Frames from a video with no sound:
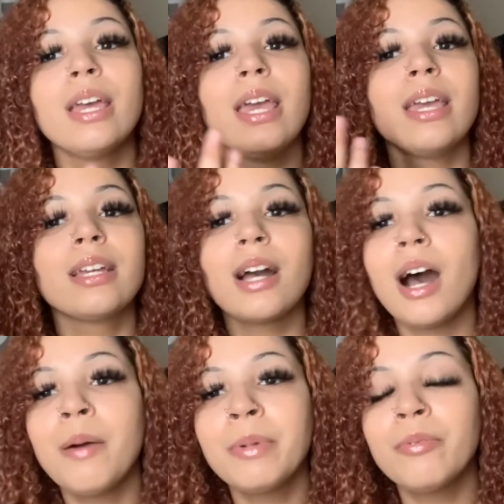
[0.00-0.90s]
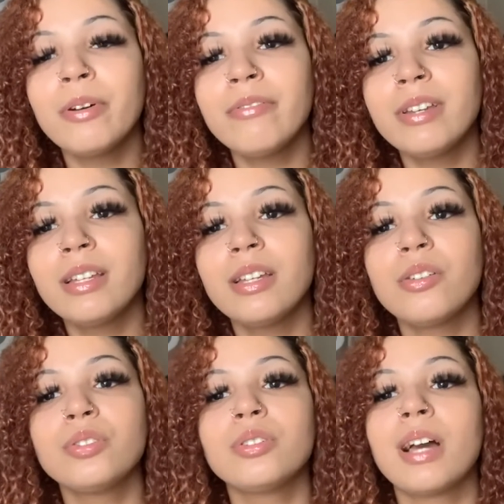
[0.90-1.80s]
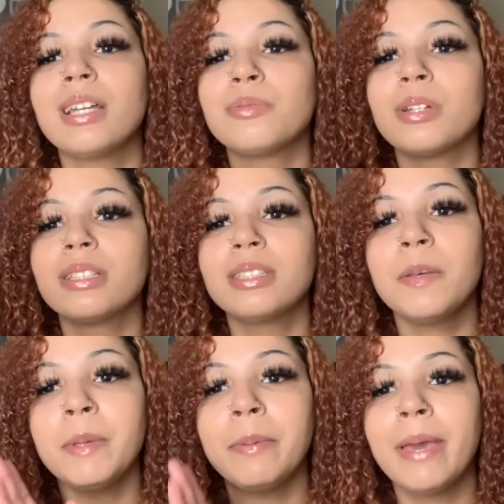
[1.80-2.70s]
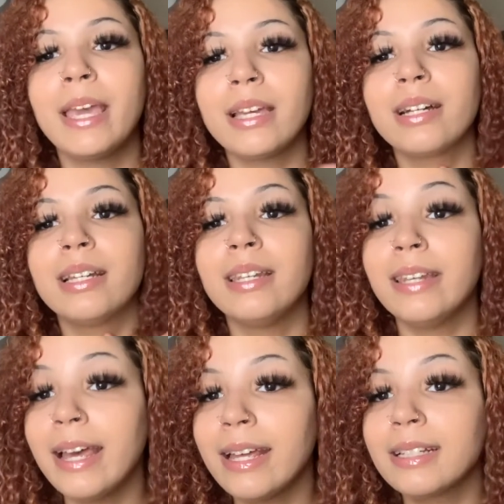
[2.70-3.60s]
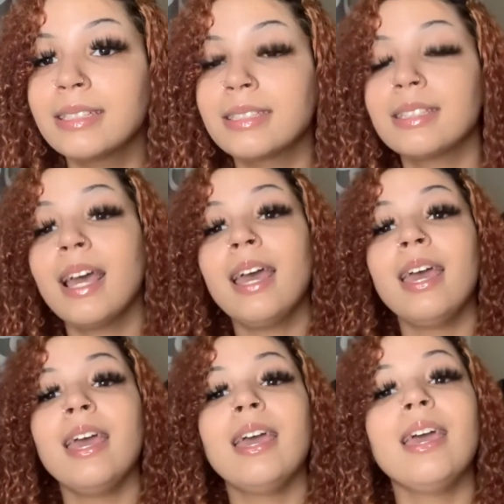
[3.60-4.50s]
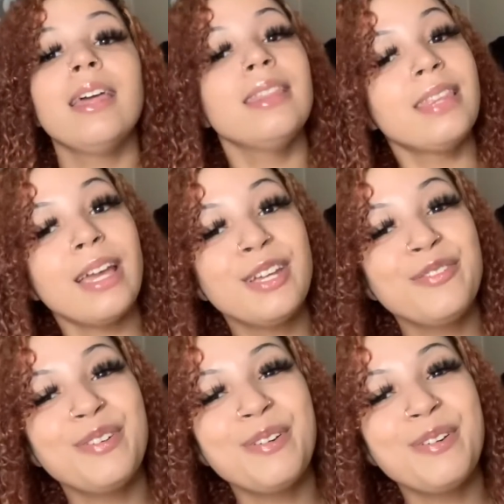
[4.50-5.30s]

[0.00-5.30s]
and comment what videos you guys want to see me make next. Thank you for